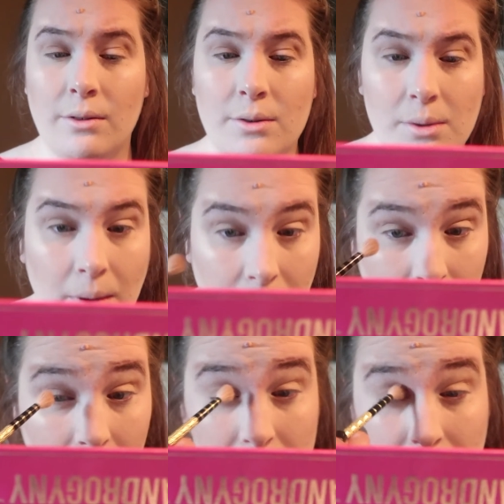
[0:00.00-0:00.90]
It's going
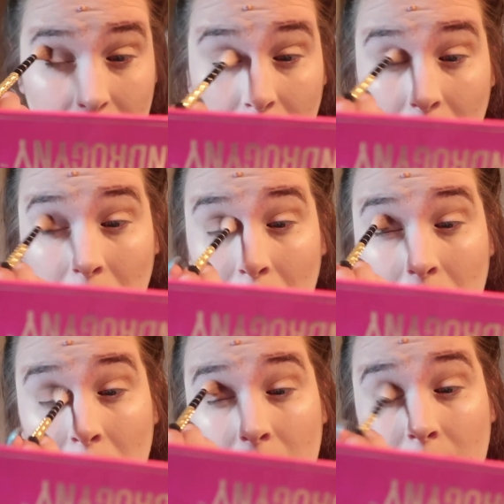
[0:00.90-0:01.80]
to be easier
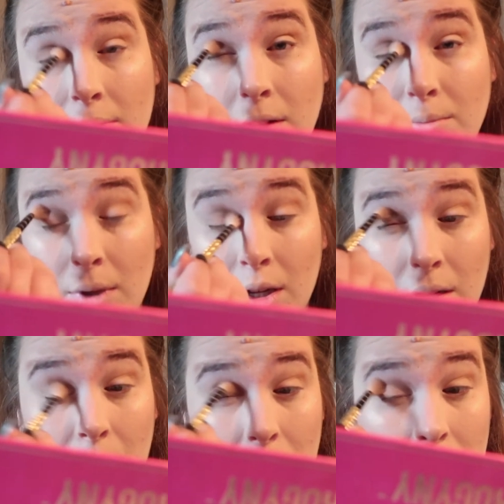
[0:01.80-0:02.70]
for
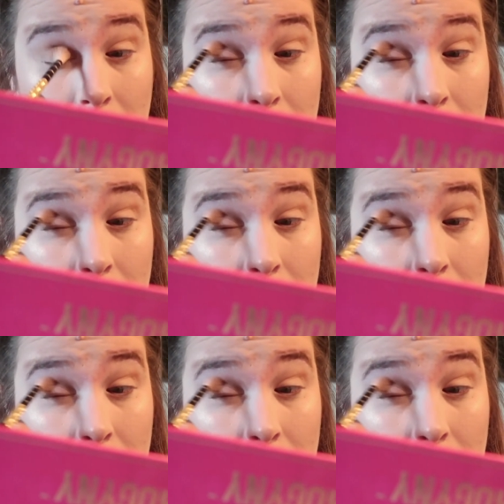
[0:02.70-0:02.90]
me.